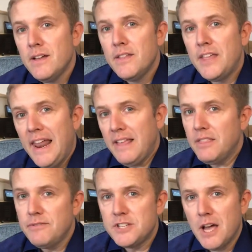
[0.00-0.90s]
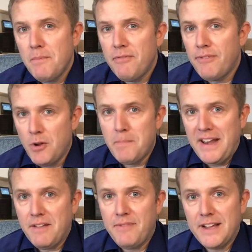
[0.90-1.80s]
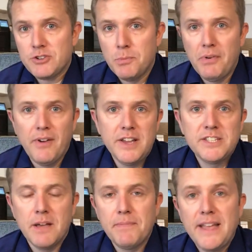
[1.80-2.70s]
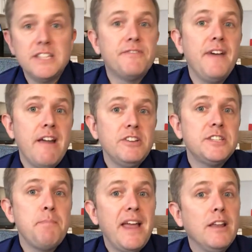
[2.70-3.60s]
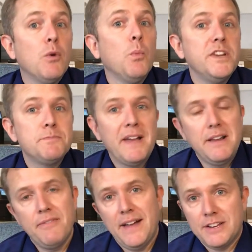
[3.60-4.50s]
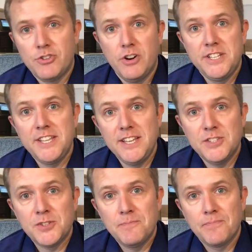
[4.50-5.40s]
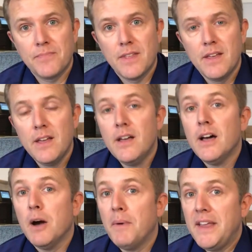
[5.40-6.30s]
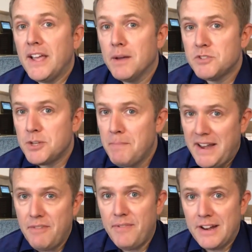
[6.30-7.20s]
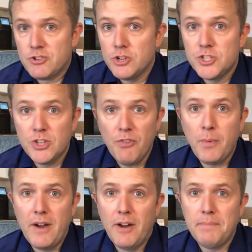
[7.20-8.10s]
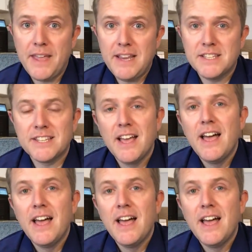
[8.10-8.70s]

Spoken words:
The length of time a phone manufacturer provides updates varies depending on which manufacturer it is. And when it comes to manufacturer software updates,